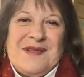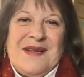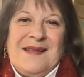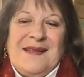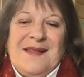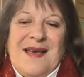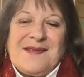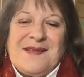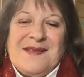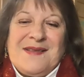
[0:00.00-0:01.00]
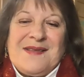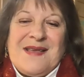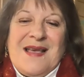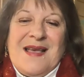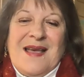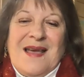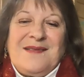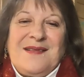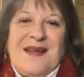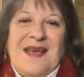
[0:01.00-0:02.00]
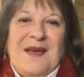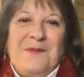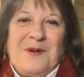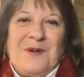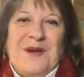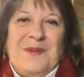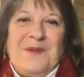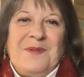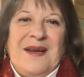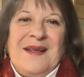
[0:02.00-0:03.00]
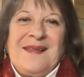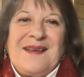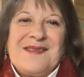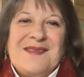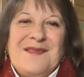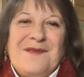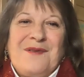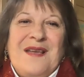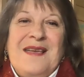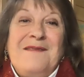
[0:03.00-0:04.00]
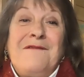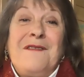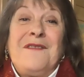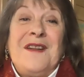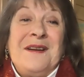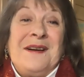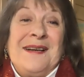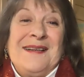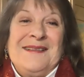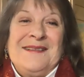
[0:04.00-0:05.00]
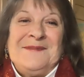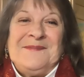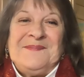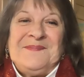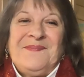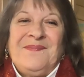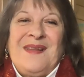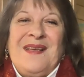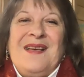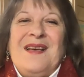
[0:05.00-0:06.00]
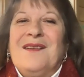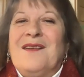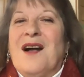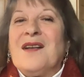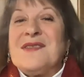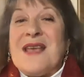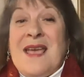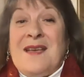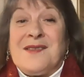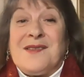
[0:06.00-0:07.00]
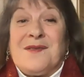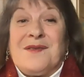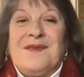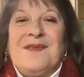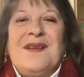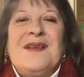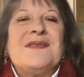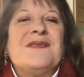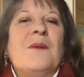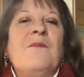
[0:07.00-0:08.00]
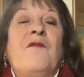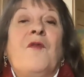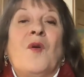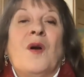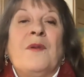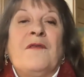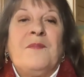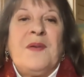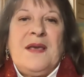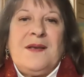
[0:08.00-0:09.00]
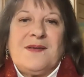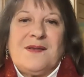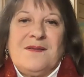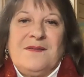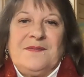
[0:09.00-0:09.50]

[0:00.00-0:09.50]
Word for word: to Daily Lessons, and today we're going to be reading Lesson 359. God's answer is some form of peace.